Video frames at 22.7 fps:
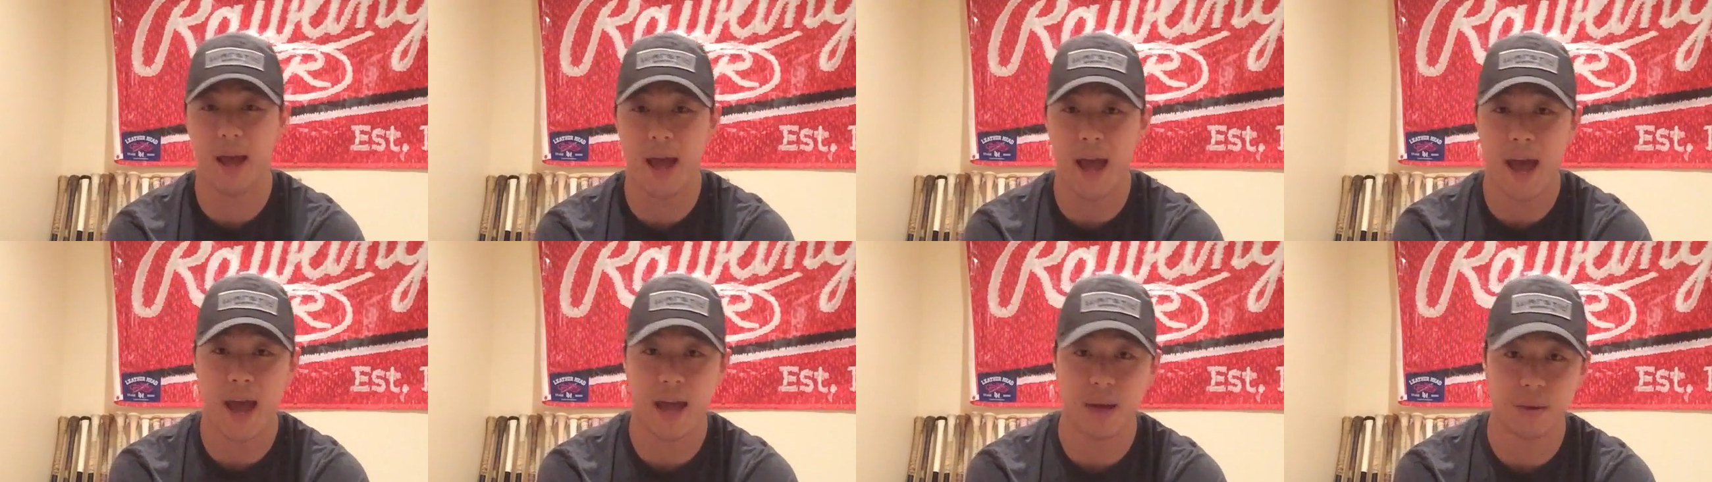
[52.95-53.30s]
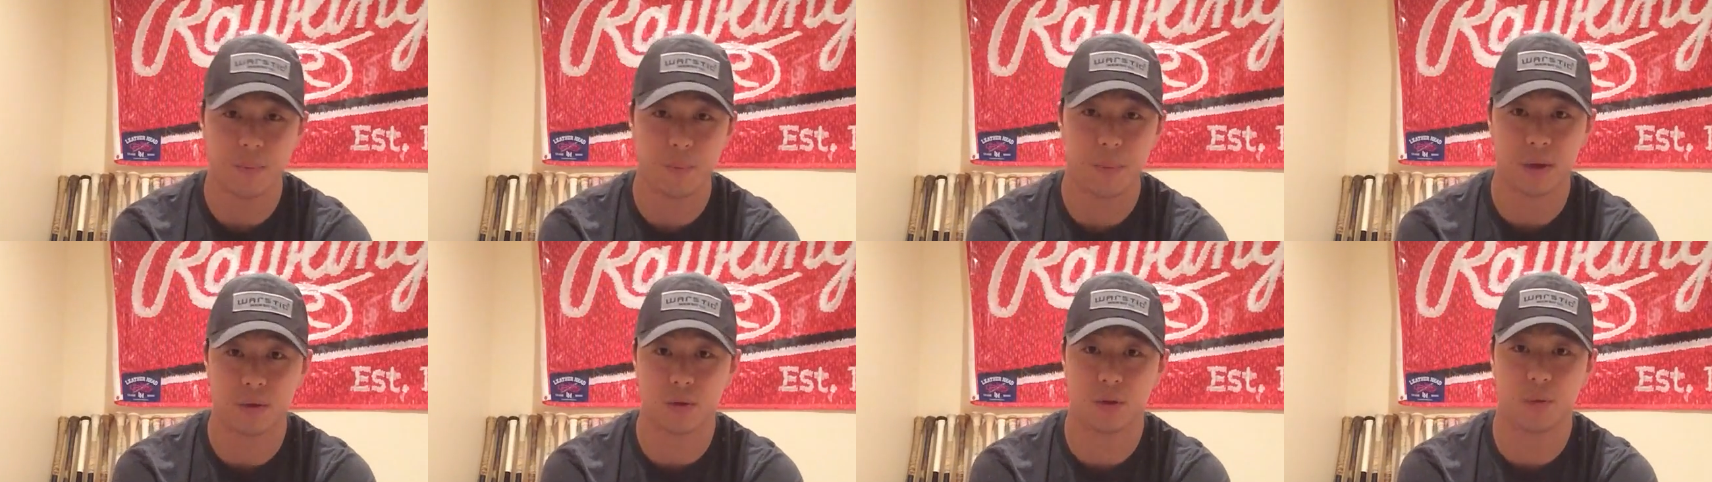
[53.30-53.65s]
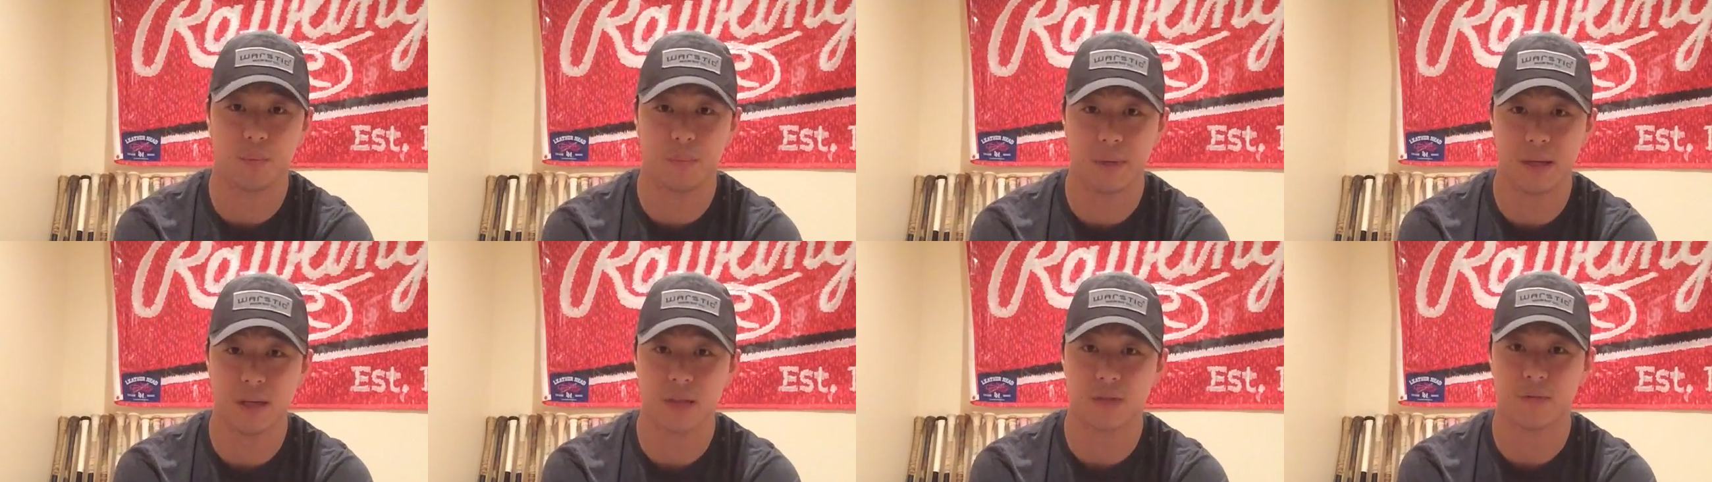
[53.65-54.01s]
at
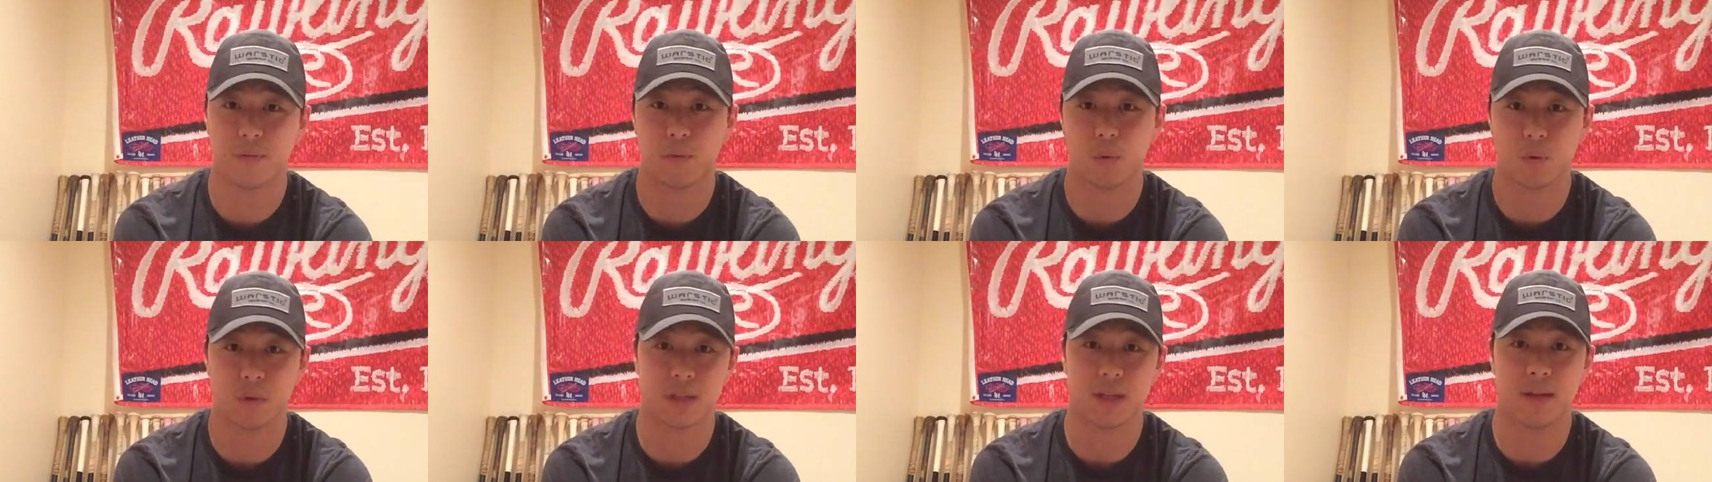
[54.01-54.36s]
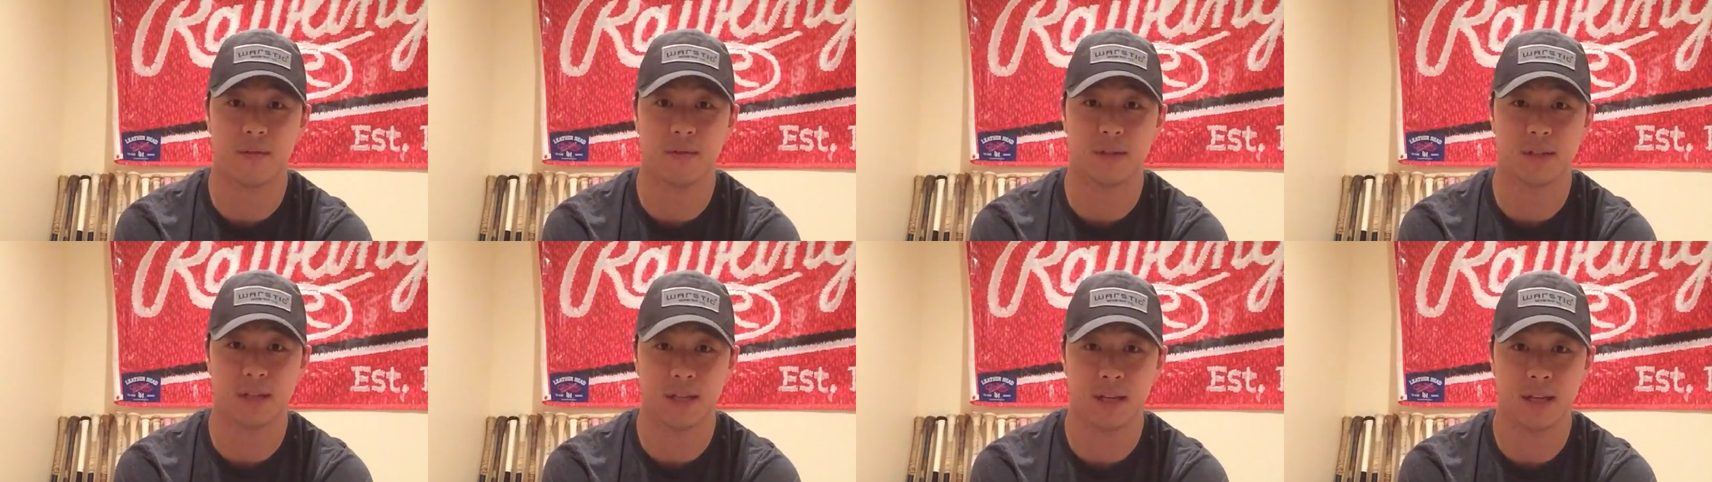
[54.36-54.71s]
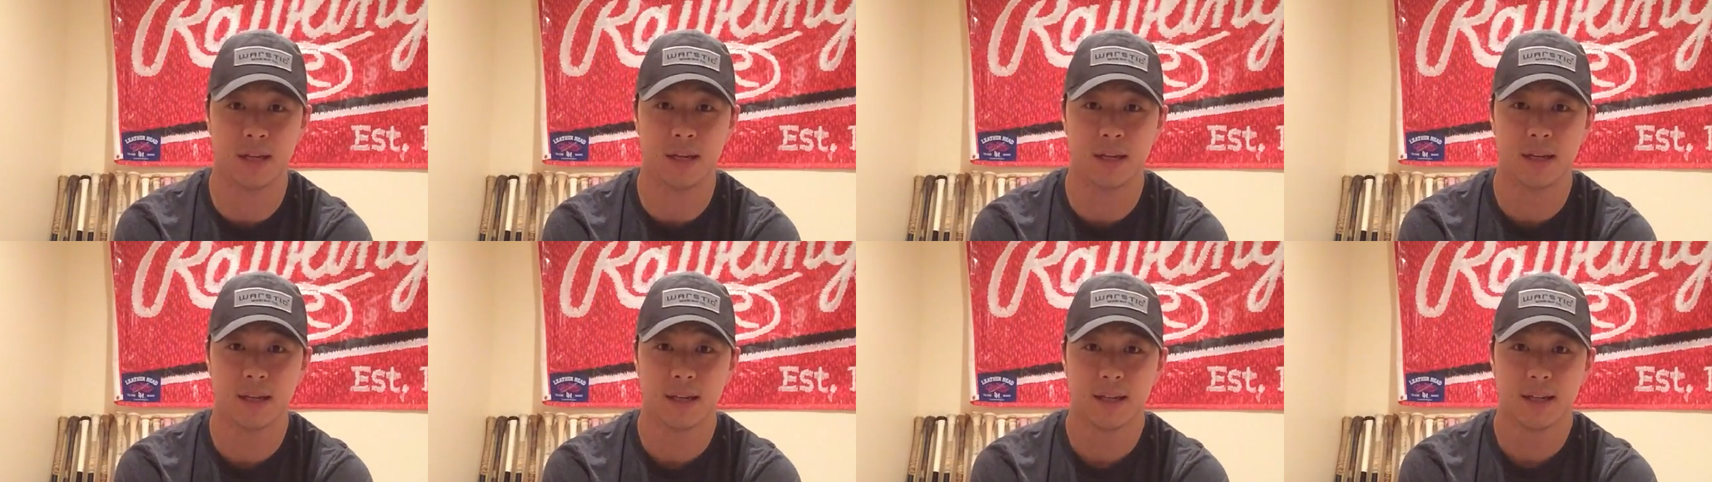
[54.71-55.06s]

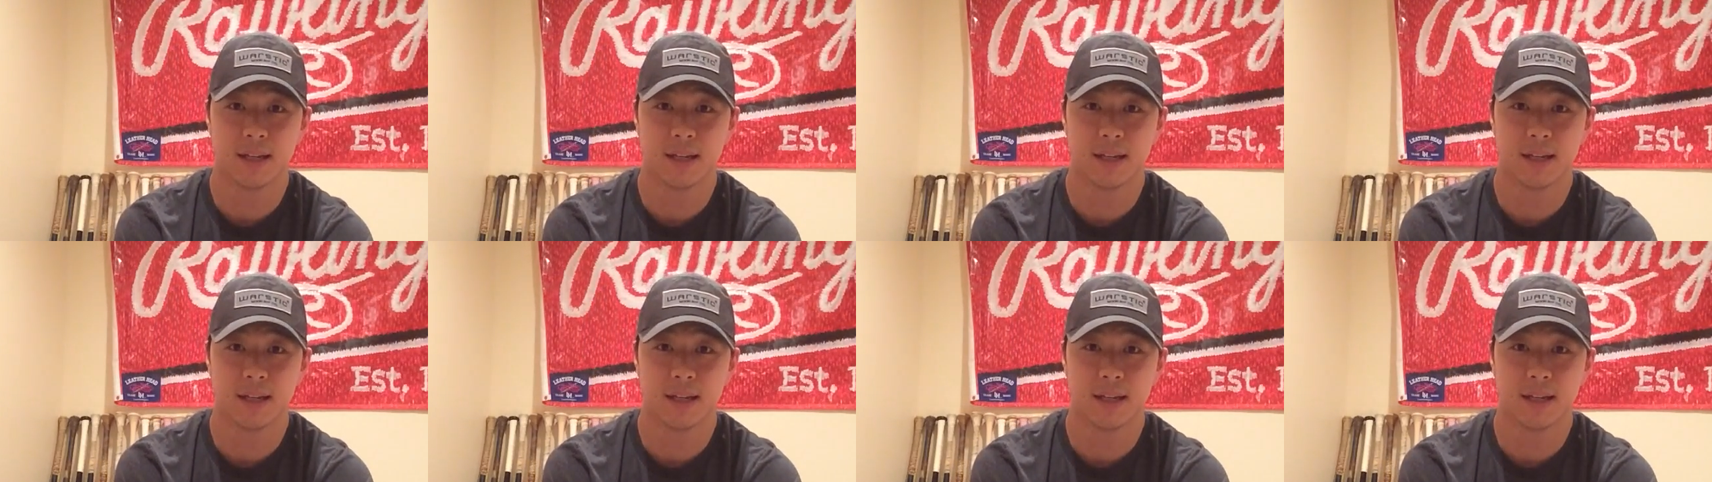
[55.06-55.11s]
PickleTheBeast417.